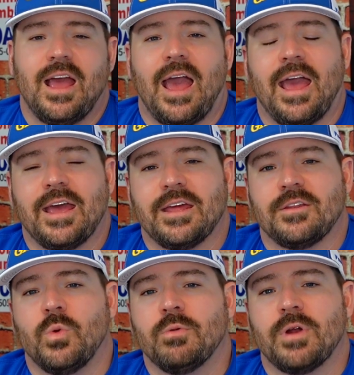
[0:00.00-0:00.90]

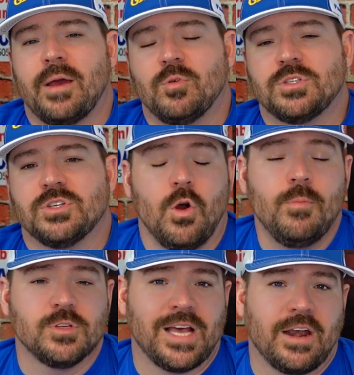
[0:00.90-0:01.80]
And we were able to
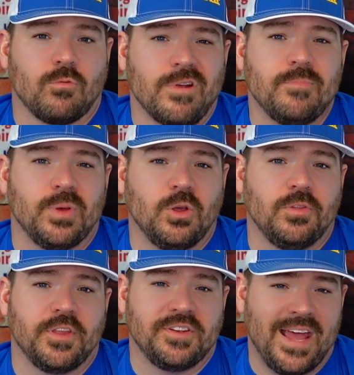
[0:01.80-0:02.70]
almost kind of rebuild
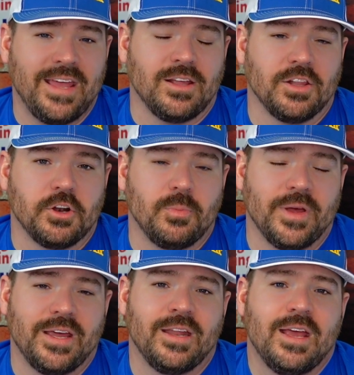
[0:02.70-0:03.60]
the tank a little
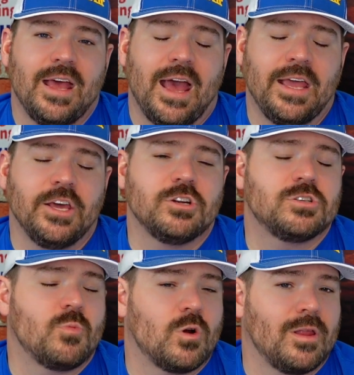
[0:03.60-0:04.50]
bit and get her
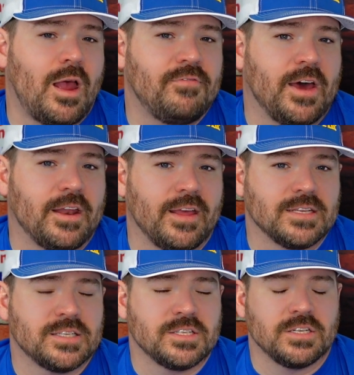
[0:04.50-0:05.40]
some more life out of that
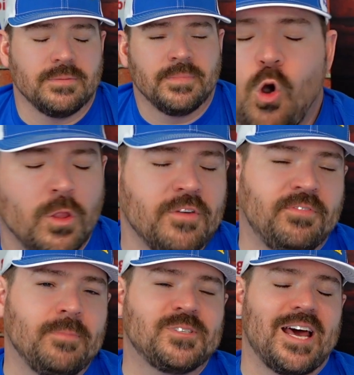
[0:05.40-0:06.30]
system. On the
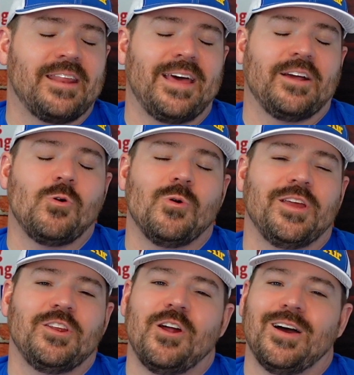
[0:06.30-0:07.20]
flip side of that
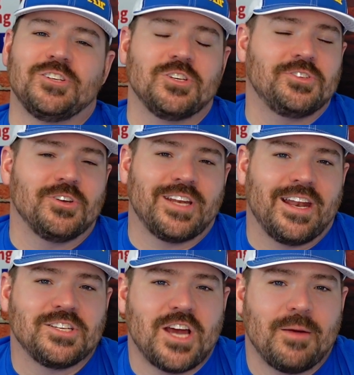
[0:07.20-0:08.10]
coin, you know, I just looked at
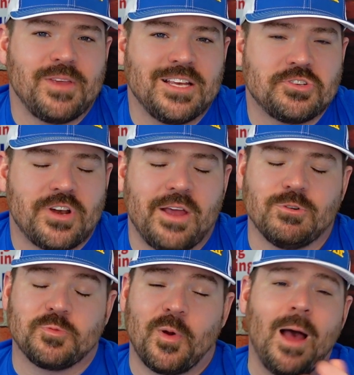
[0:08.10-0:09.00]
a job yesterday,
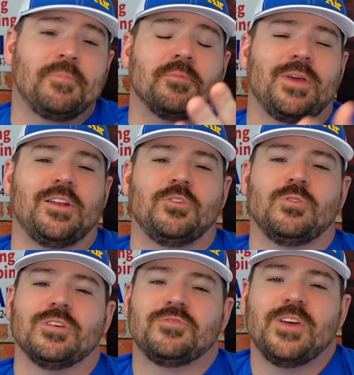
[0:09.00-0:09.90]
which prompted me to do
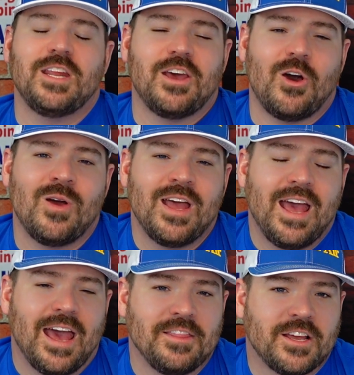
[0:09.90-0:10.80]
this video,
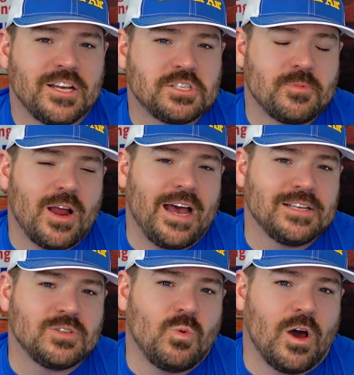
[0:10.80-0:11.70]
and the customer
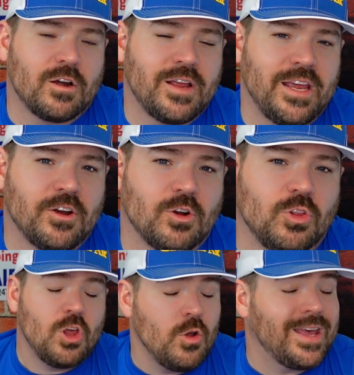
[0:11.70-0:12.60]
has the water heater
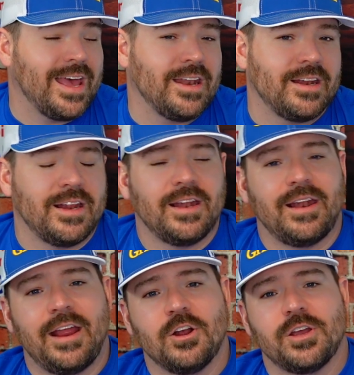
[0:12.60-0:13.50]
located in an
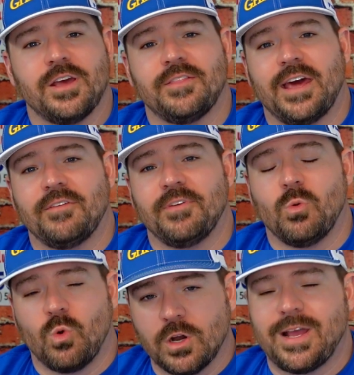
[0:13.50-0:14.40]
area that if it
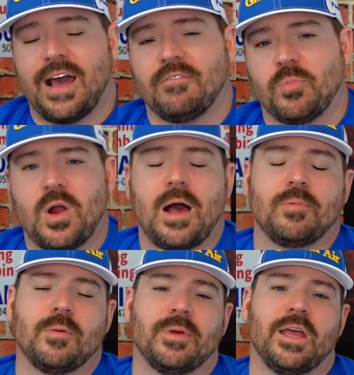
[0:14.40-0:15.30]
were to have a
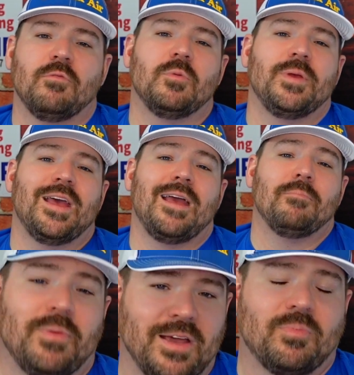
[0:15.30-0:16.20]
problem, it would be a
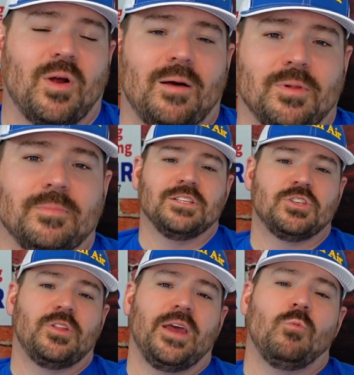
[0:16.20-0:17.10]
big problem. And
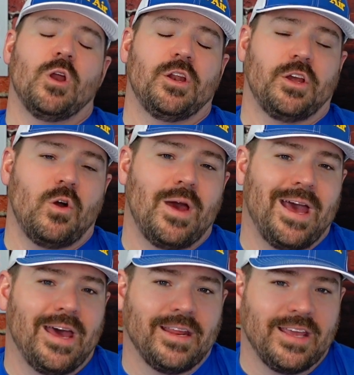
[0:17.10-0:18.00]
so they wanted to go
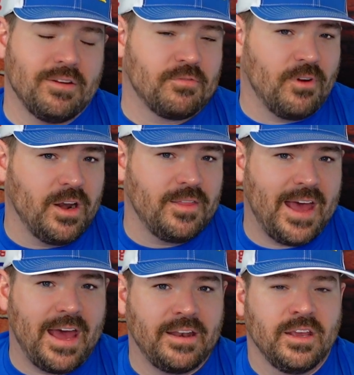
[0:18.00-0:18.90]
ahead and get in front of
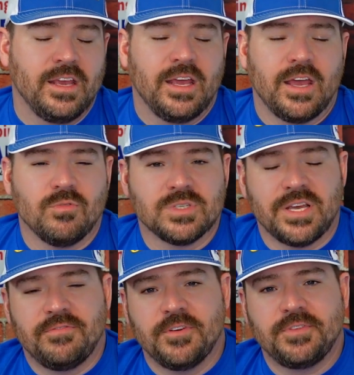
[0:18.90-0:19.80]
that. It was a
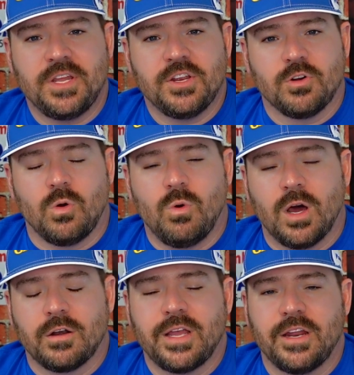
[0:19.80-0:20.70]
15-year-old
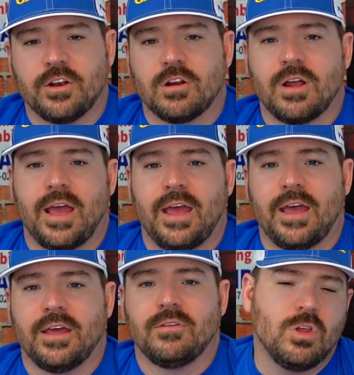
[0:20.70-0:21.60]
water heater
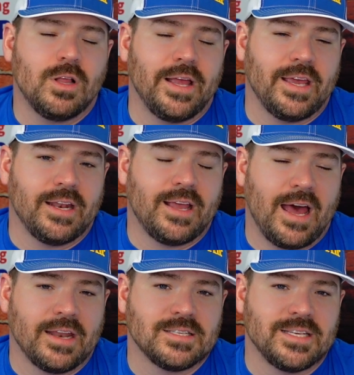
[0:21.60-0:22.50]
and looked like it had
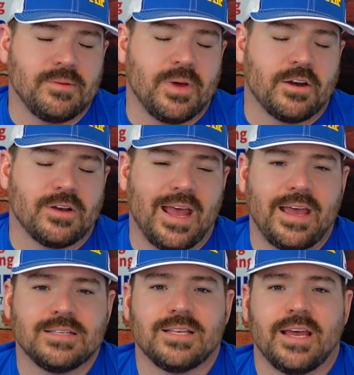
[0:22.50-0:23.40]
kind of seen better
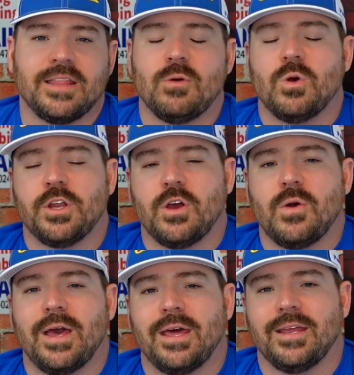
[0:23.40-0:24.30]
days, and they wanted to go
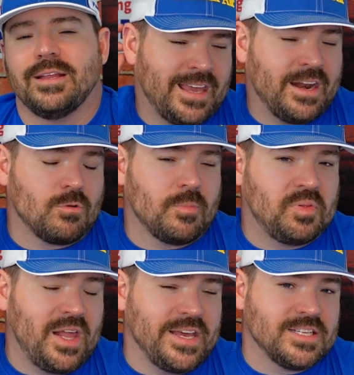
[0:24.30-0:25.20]
ahead and get it
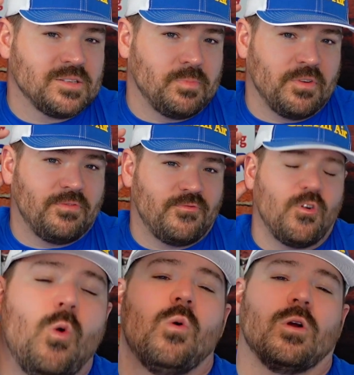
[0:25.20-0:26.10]
replaced
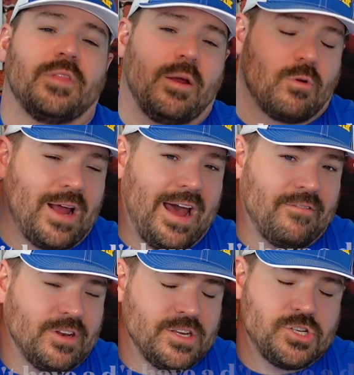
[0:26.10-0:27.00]
before they were to
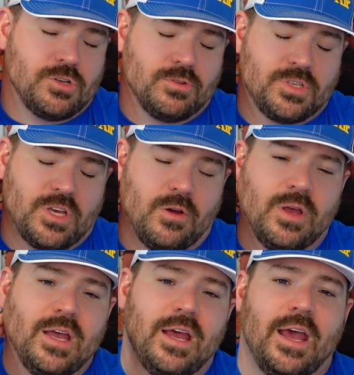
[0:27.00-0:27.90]
have an issue. So
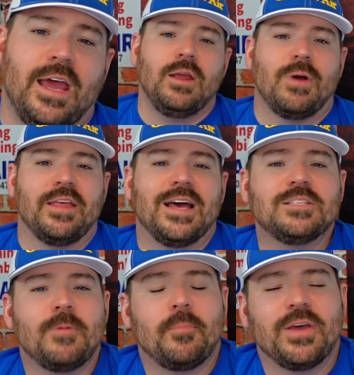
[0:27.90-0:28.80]
anyway,
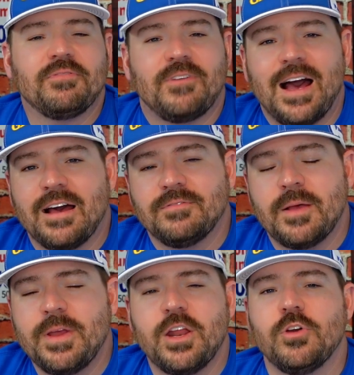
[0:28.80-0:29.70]
that's my big five.
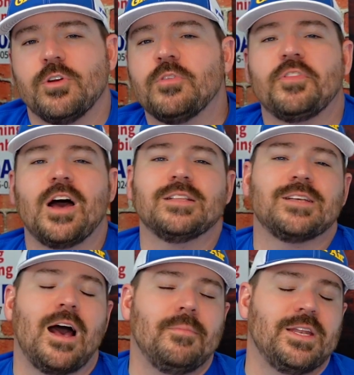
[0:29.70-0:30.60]
Let me know your thoughts.
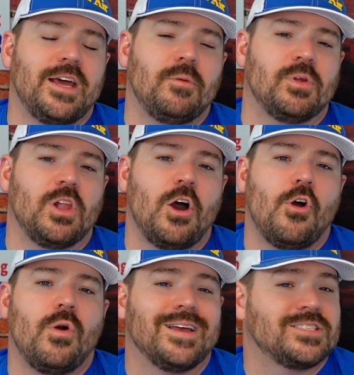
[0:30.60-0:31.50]
Comment down
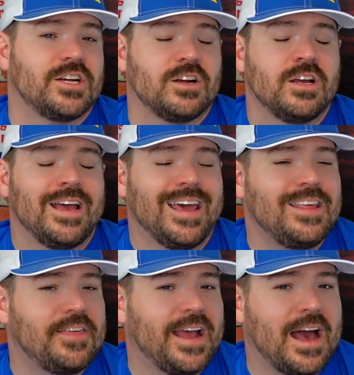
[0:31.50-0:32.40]
below. Is there
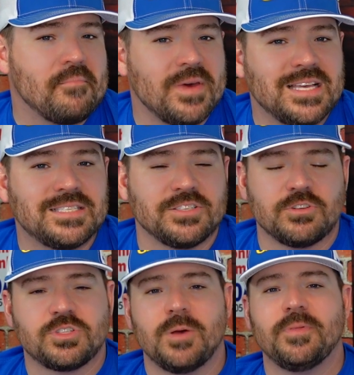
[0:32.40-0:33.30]
anything I missed? Is there
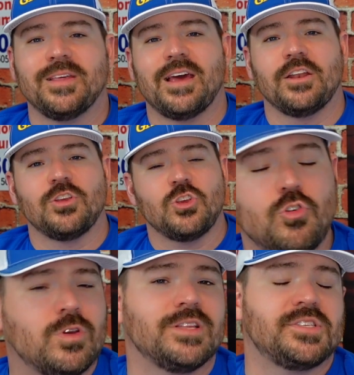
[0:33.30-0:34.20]
something that
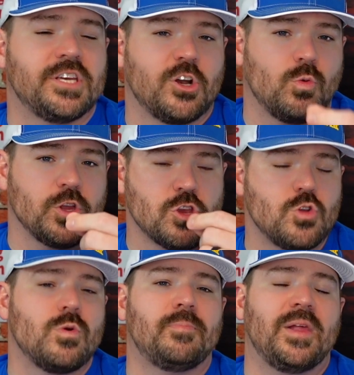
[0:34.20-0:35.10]
you consider when
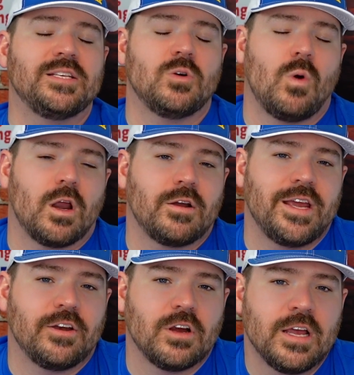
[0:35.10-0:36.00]
you replace a water
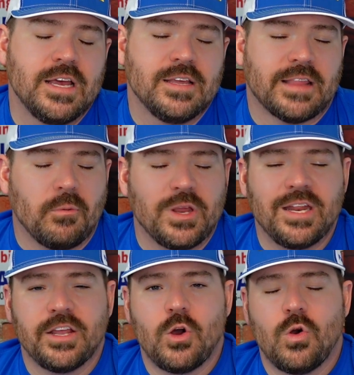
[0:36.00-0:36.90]
heater that we
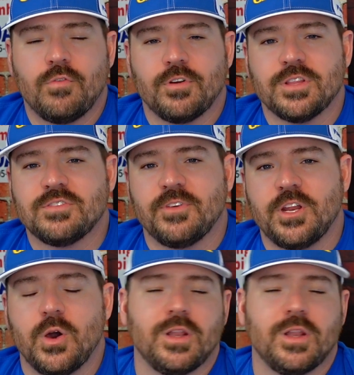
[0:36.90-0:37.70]
didn't go over in this video?